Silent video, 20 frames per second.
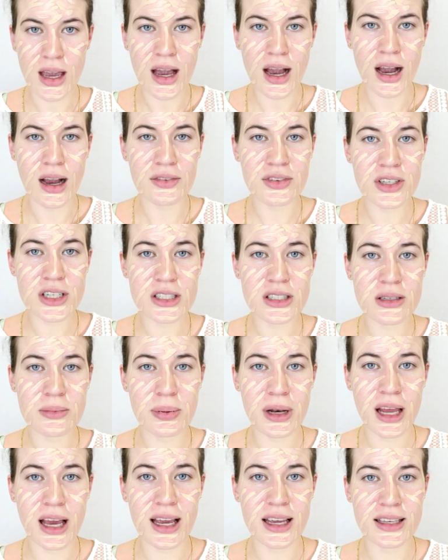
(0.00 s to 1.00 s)
I've just
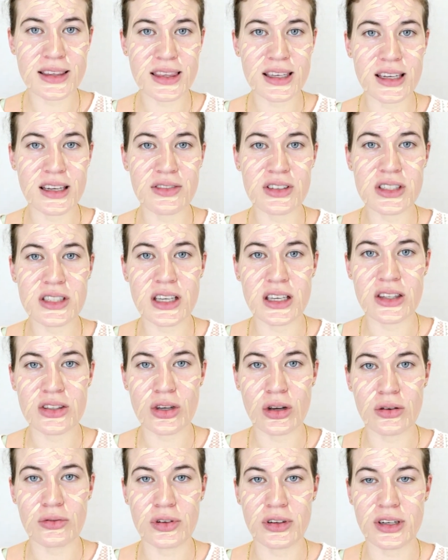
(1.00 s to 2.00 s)
applied the Even Skin
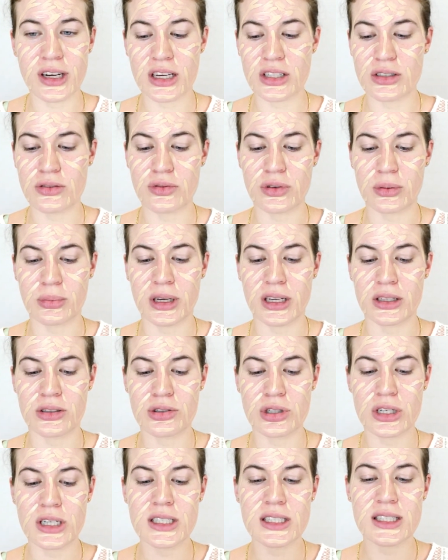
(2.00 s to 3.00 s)
Tone foundation from
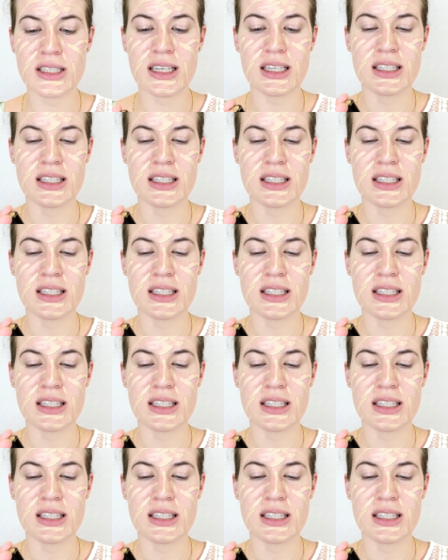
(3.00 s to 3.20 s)
Catrice.